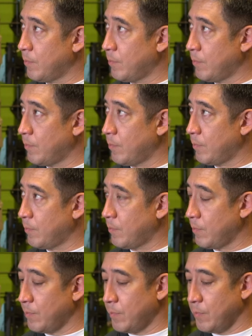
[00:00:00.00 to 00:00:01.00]

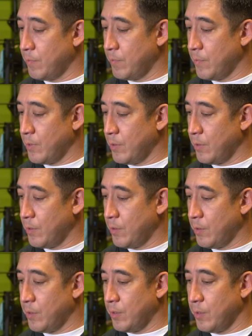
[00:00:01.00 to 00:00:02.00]

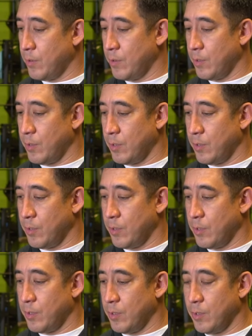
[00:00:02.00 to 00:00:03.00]

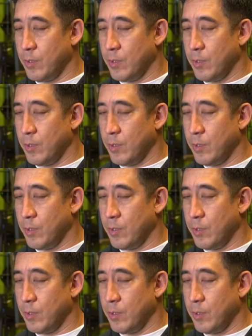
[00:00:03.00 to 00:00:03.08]
[no speech]